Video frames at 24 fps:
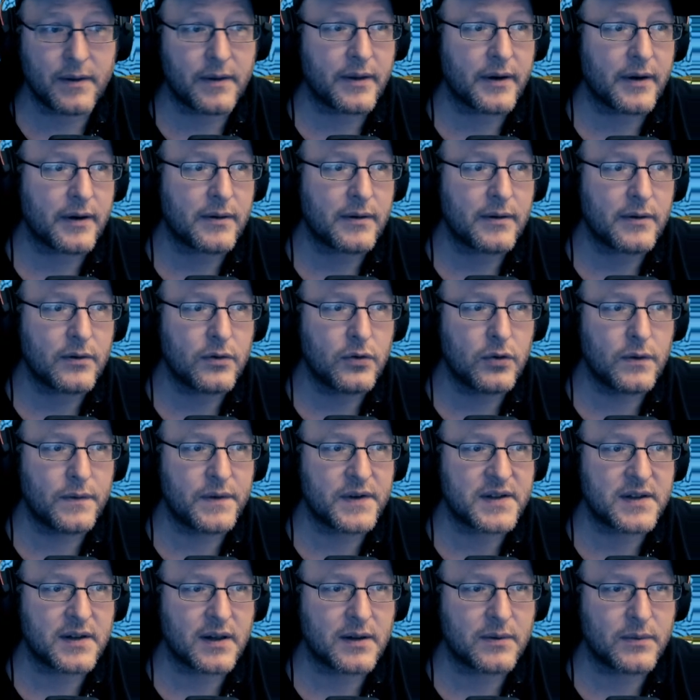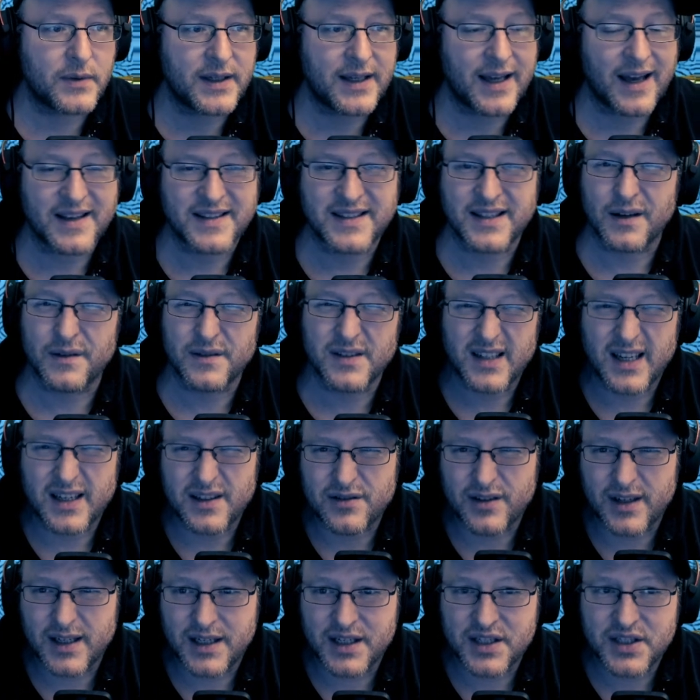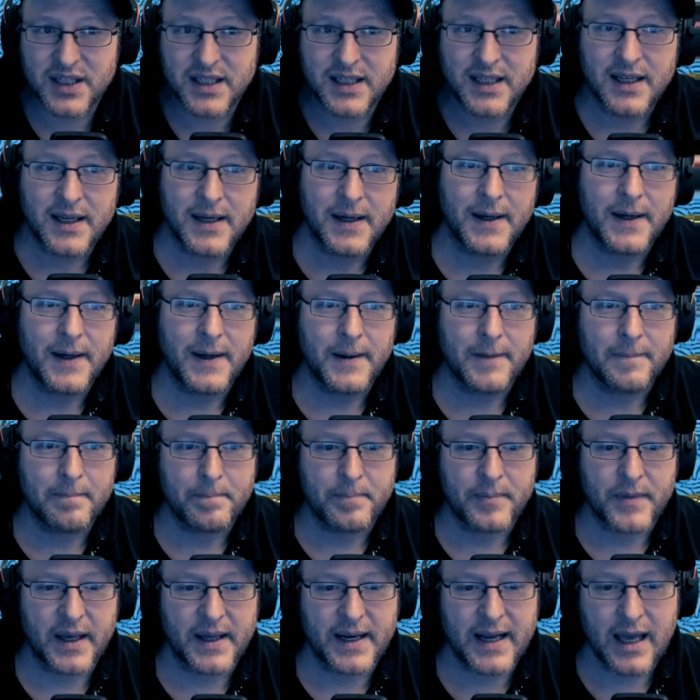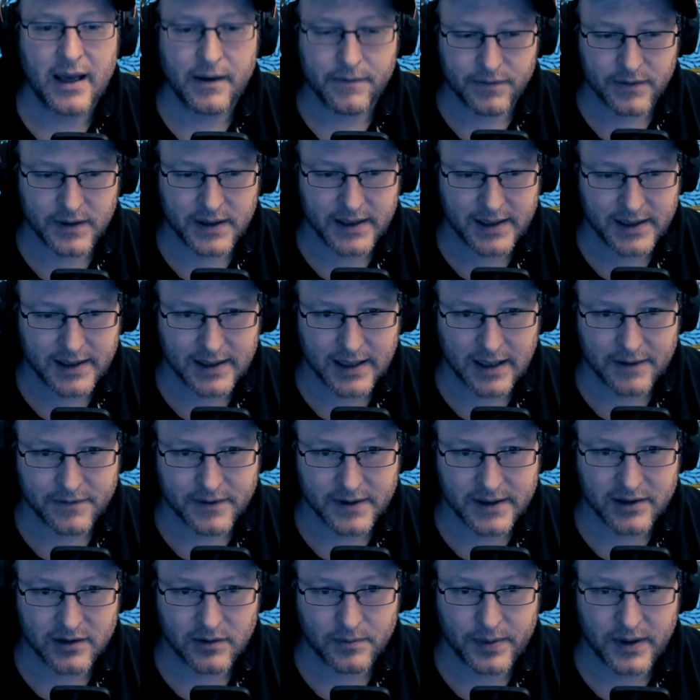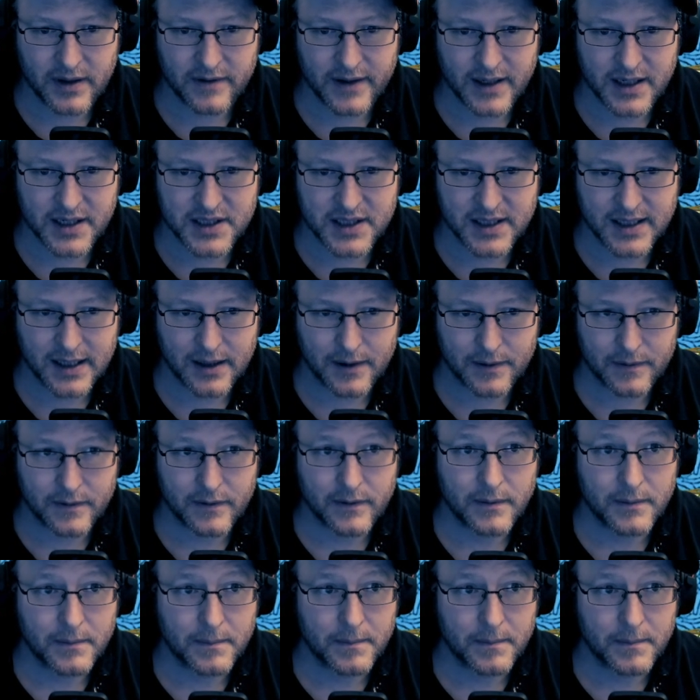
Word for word: though, all of a sudden we get ourselves an extra energy, and every every little bit of energy counts.